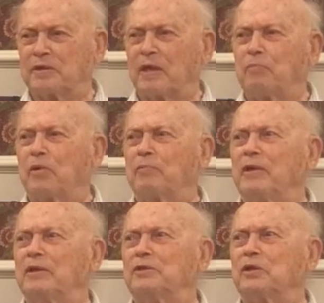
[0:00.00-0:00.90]
They put
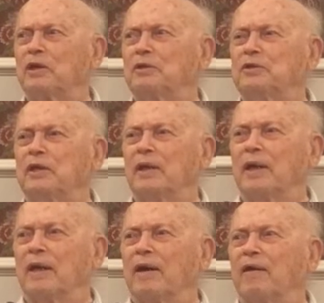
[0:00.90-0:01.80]
me in charge
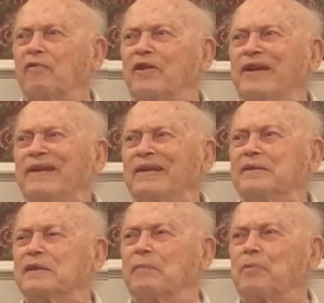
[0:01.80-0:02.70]
of getting
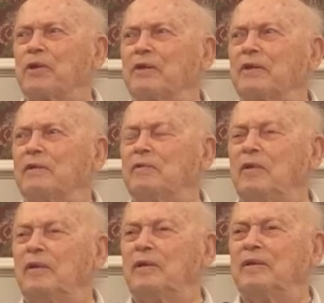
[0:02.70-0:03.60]
something to
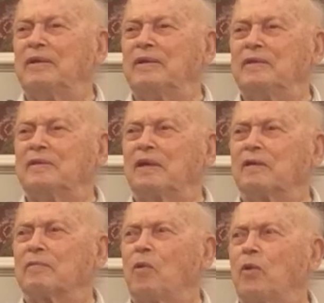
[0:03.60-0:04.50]
tell
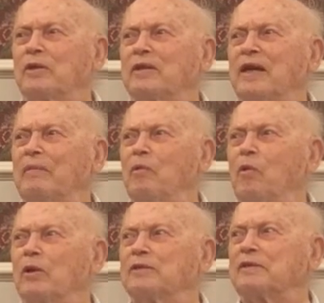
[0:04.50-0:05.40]
them what time it
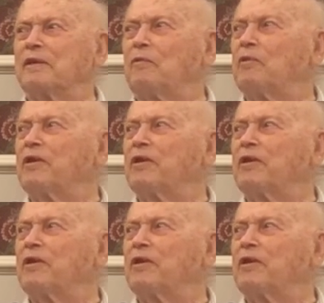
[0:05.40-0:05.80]
was that we were